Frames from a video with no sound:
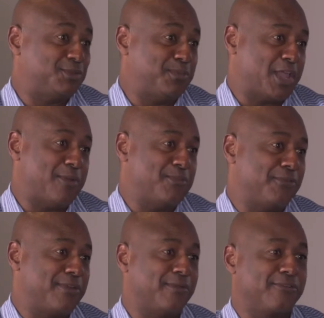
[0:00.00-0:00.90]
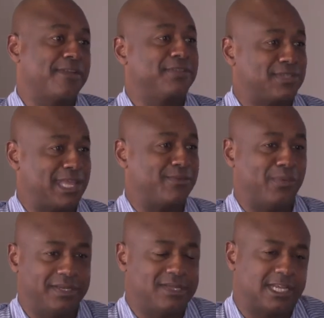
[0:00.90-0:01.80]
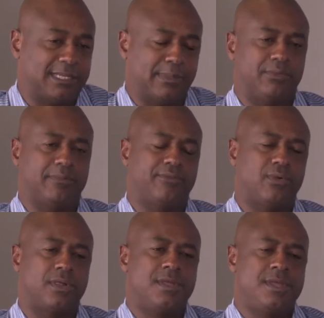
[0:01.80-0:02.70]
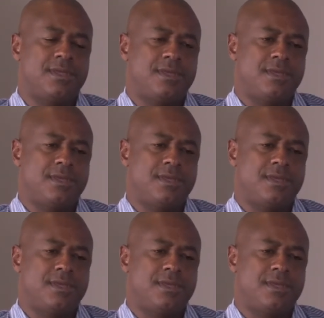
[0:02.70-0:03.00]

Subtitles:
just become your frame of reference, like what we talked about before.